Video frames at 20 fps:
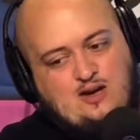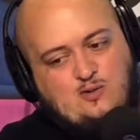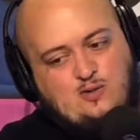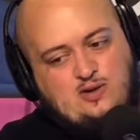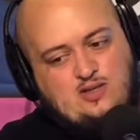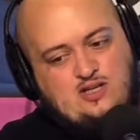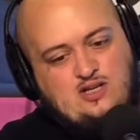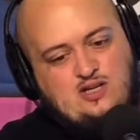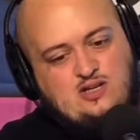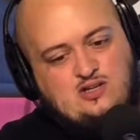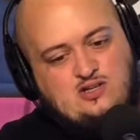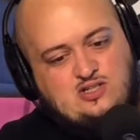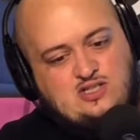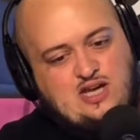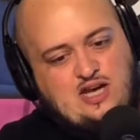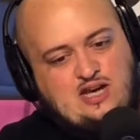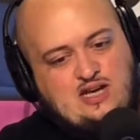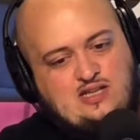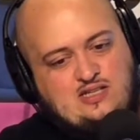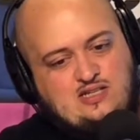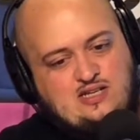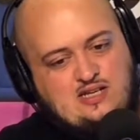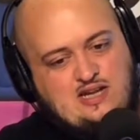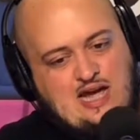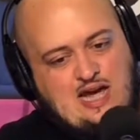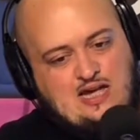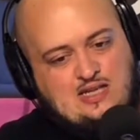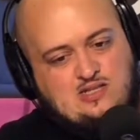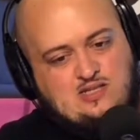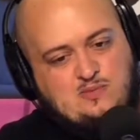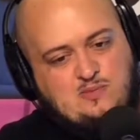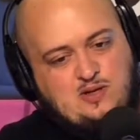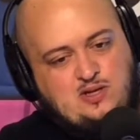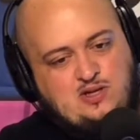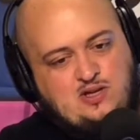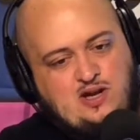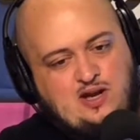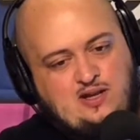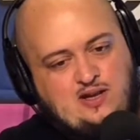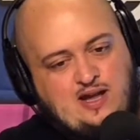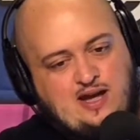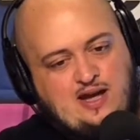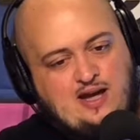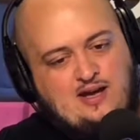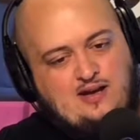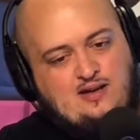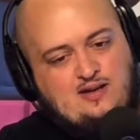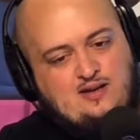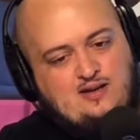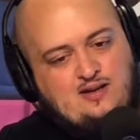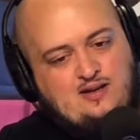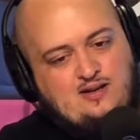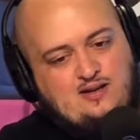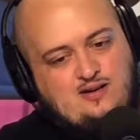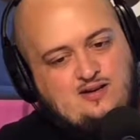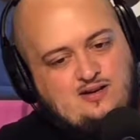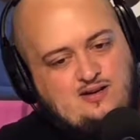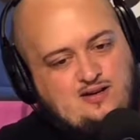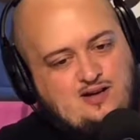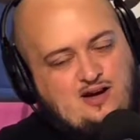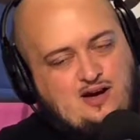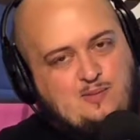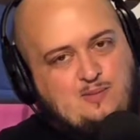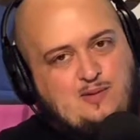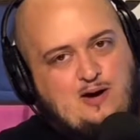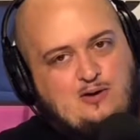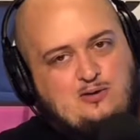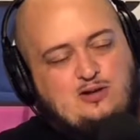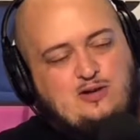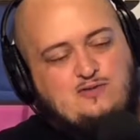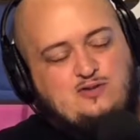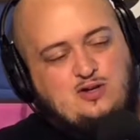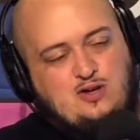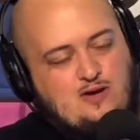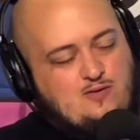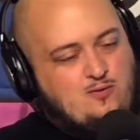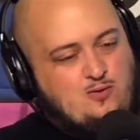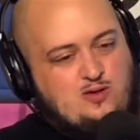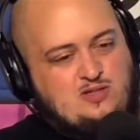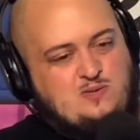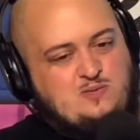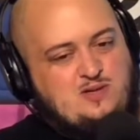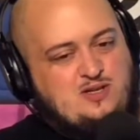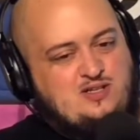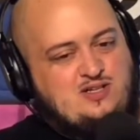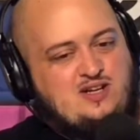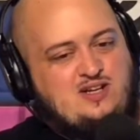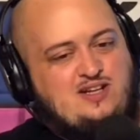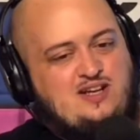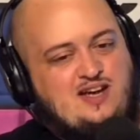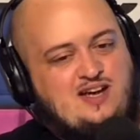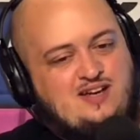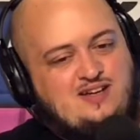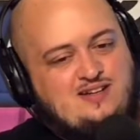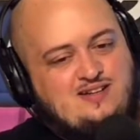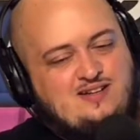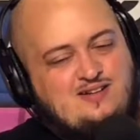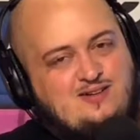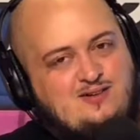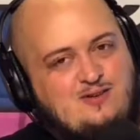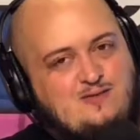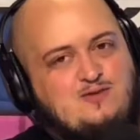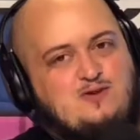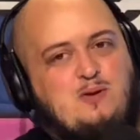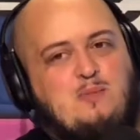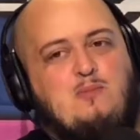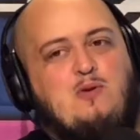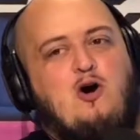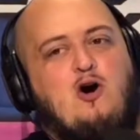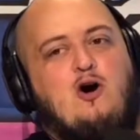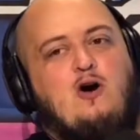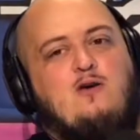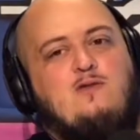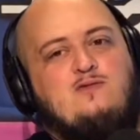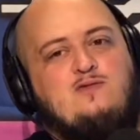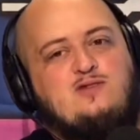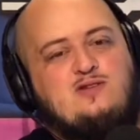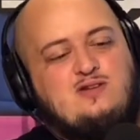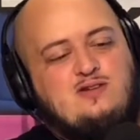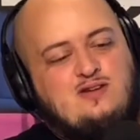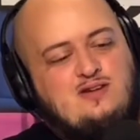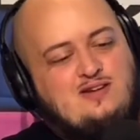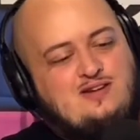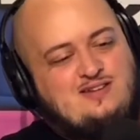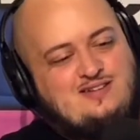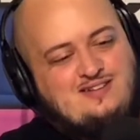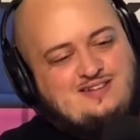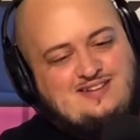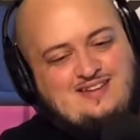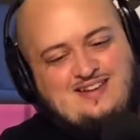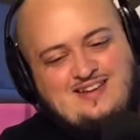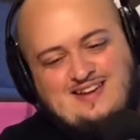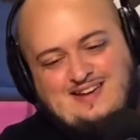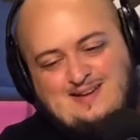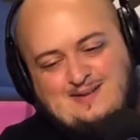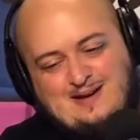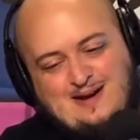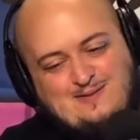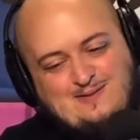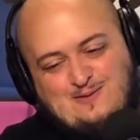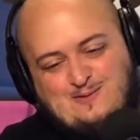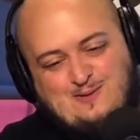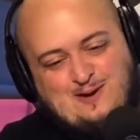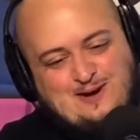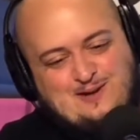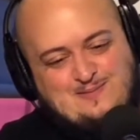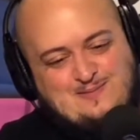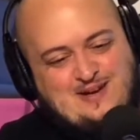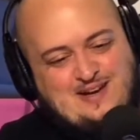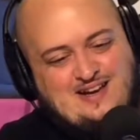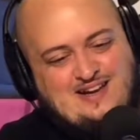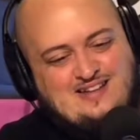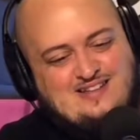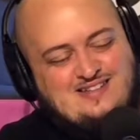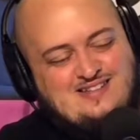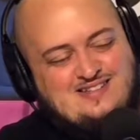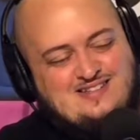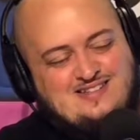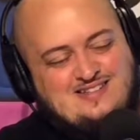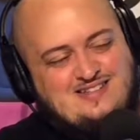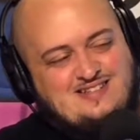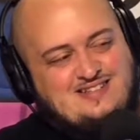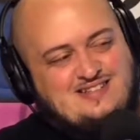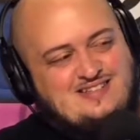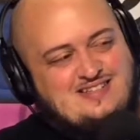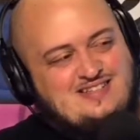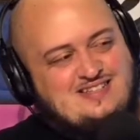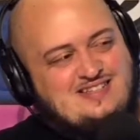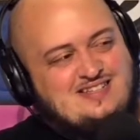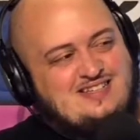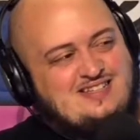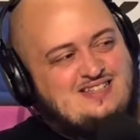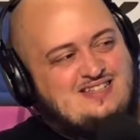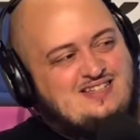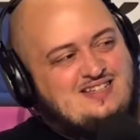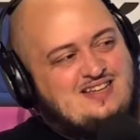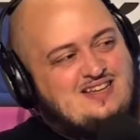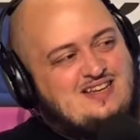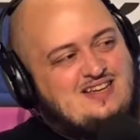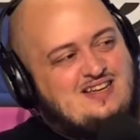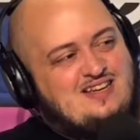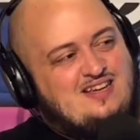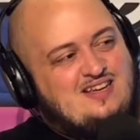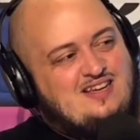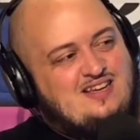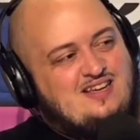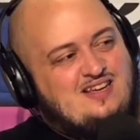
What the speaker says: I can't wait to hear Zane's and Nat's opinion on that. I would love to know everyone's opinion on that. I'd love to know Marv's. Everybody, man. Just because it's...